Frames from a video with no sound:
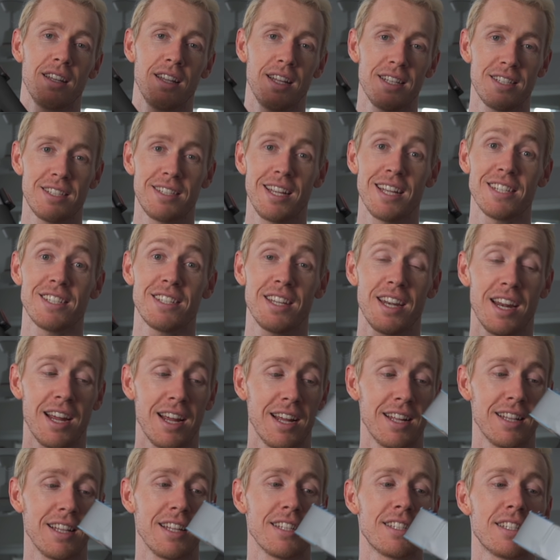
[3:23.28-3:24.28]
Let's test it
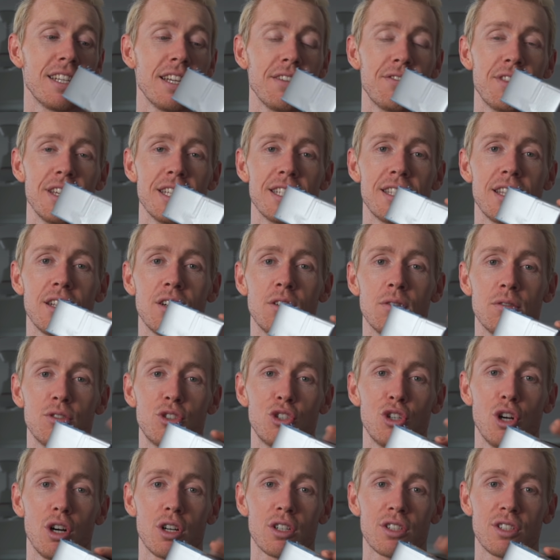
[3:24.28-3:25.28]
out and let's see if these little
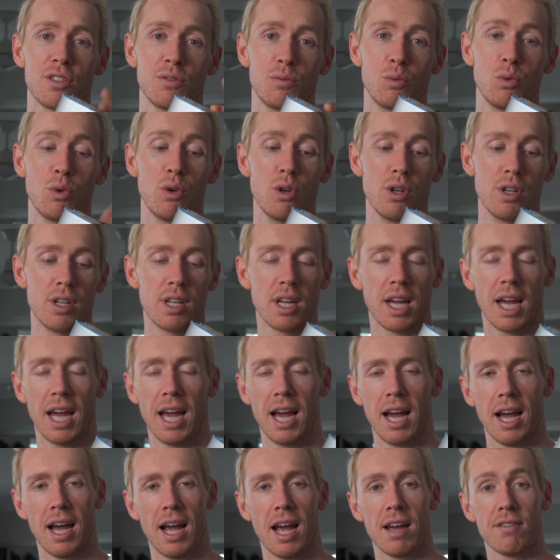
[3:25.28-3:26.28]
chocks of wood
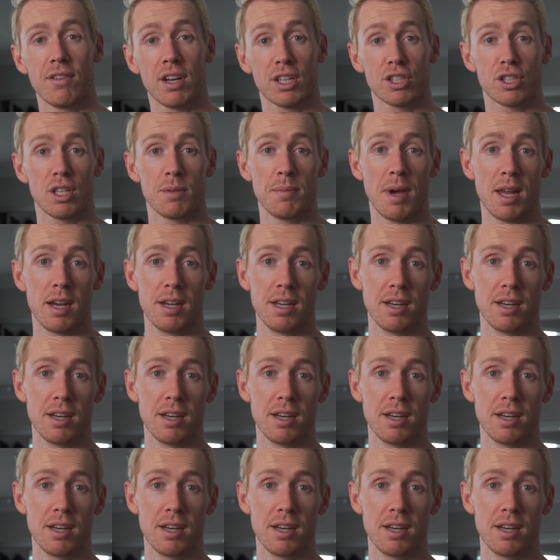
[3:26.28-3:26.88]
have actually made a